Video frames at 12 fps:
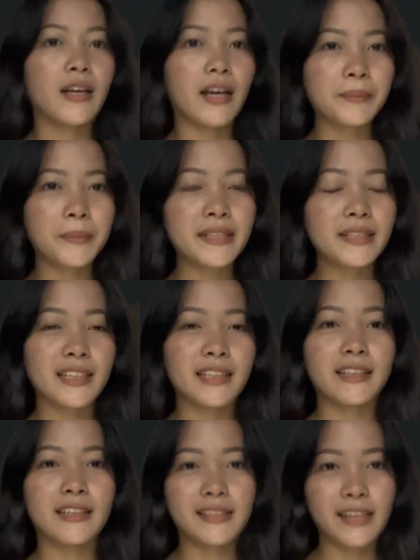And
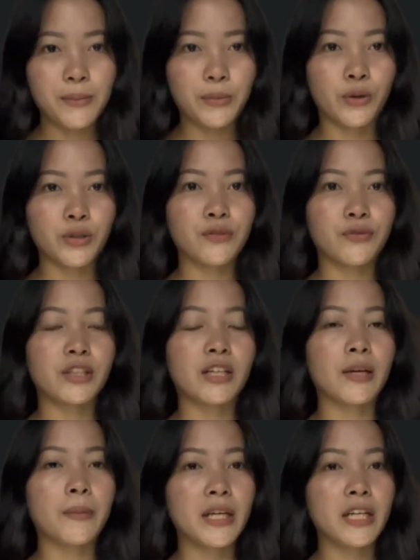basically, the same goes for
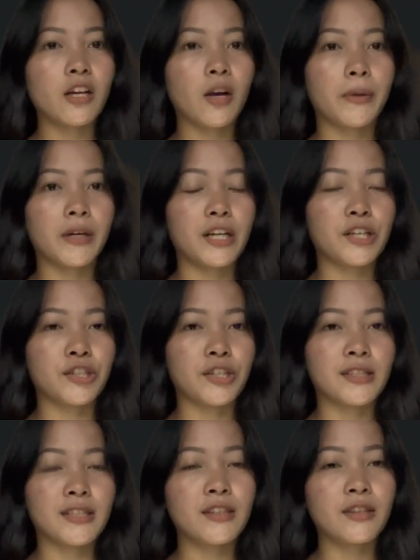the remaining
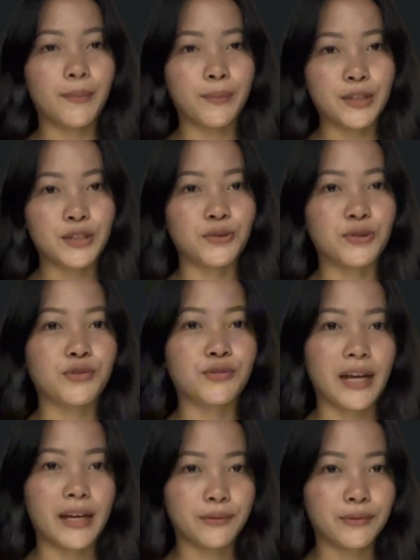operations in numbers 2 to
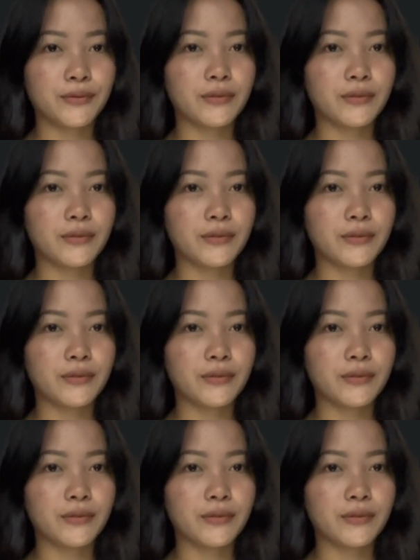5.